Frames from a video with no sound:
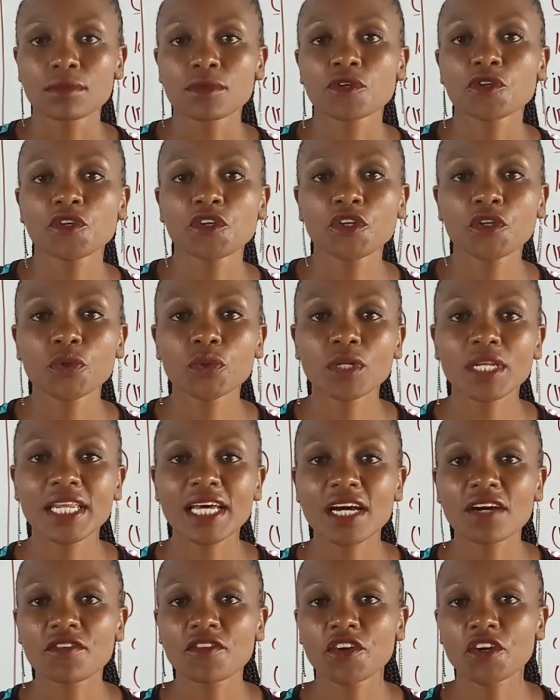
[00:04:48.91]
Do you
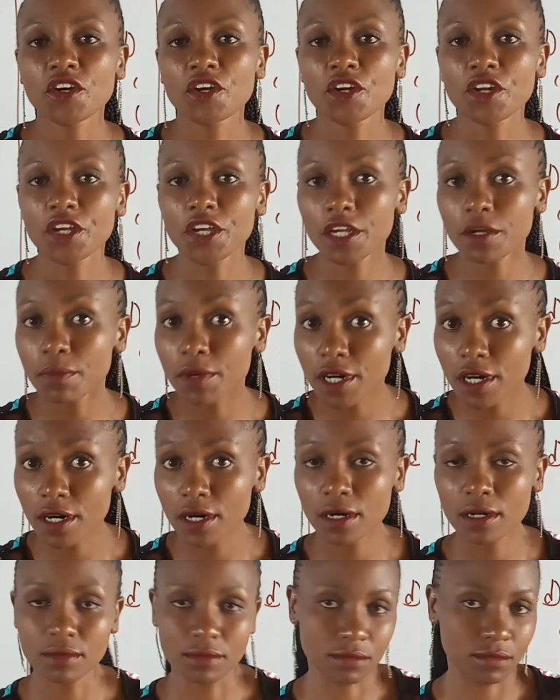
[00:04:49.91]
love your neighbor?
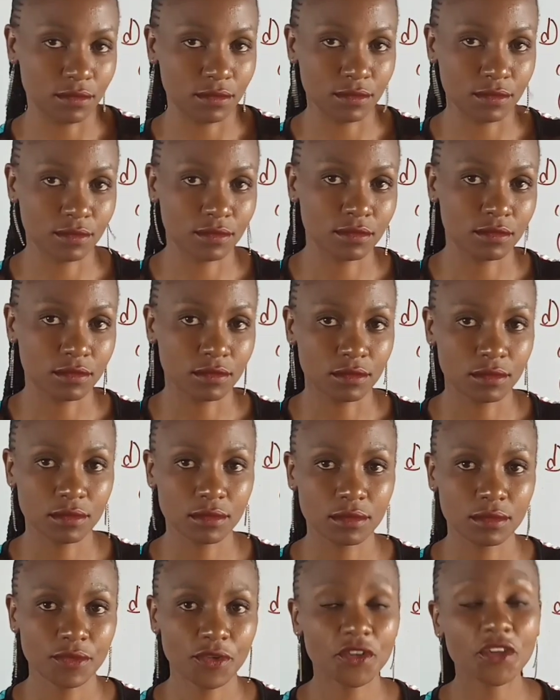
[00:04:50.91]

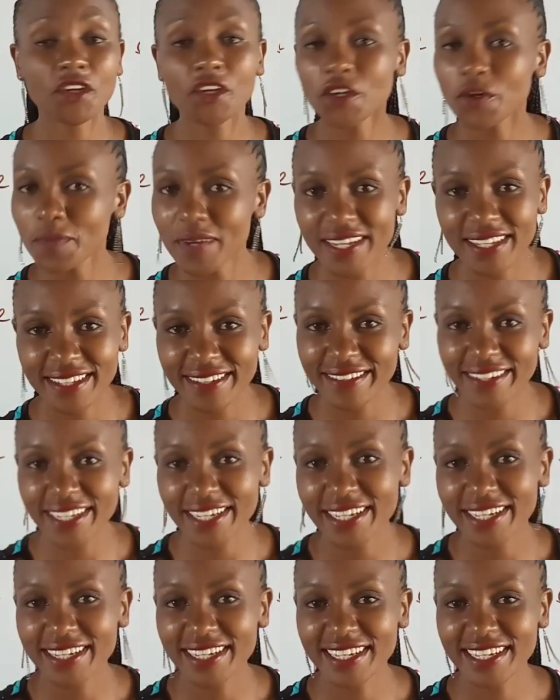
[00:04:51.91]
Do you, by the way?